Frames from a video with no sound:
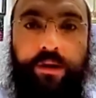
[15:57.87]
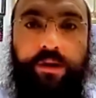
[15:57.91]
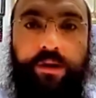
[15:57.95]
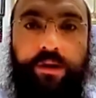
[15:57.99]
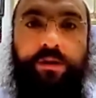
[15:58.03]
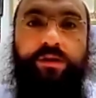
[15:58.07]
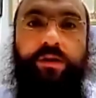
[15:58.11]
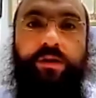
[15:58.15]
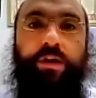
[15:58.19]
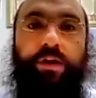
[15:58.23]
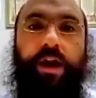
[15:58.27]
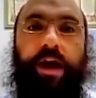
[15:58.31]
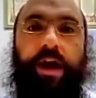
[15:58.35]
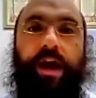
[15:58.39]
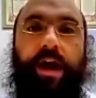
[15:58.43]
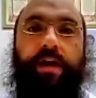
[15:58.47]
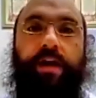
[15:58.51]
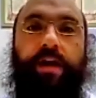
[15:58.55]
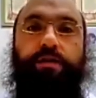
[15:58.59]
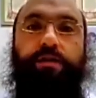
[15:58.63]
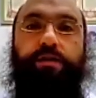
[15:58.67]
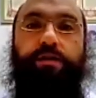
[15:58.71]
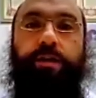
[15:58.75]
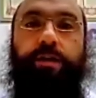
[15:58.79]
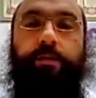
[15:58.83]
So the guy
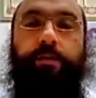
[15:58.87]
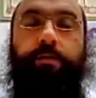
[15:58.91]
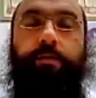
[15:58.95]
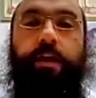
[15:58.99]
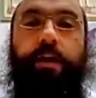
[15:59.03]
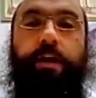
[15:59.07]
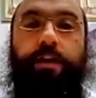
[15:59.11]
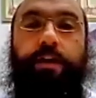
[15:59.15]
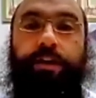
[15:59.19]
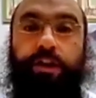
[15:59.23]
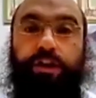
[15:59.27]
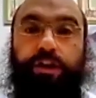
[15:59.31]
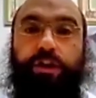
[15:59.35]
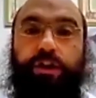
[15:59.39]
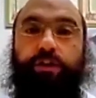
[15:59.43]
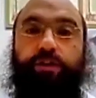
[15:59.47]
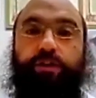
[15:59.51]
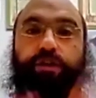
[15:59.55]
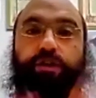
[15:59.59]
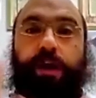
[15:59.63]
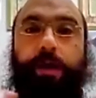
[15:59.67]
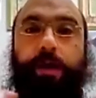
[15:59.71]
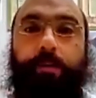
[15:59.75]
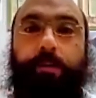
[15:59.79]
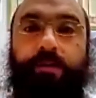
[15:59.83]
answers him, Nishtav
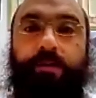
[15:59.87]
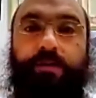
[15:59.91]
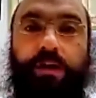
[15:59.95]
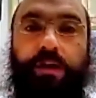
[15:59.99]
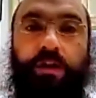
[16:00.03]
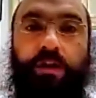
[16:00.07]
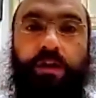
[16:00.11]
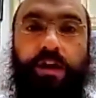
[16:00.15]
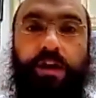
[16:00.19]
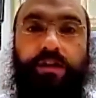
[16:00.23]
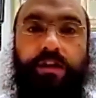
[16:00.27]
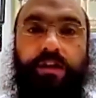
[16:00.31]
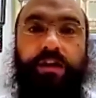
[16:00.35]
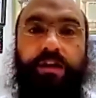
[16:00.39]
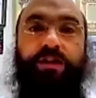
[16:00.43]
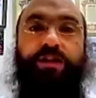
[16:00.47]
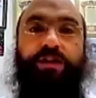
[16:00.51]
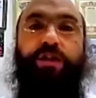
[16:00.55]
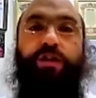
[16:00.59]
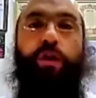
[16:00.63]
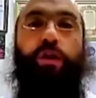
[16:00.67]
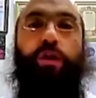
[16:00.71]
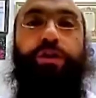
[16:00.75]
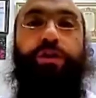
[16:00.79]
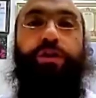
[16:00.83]
Shabbos Garet, it's
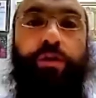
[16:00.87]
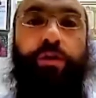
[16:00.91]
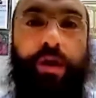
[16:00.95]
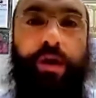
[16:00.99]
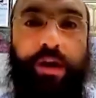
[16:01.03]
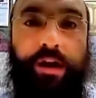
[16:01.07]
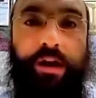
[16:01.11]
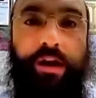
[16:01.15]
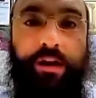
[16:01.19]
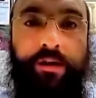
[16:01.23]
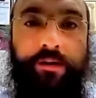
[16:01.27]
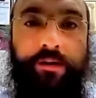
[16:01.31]
sold already.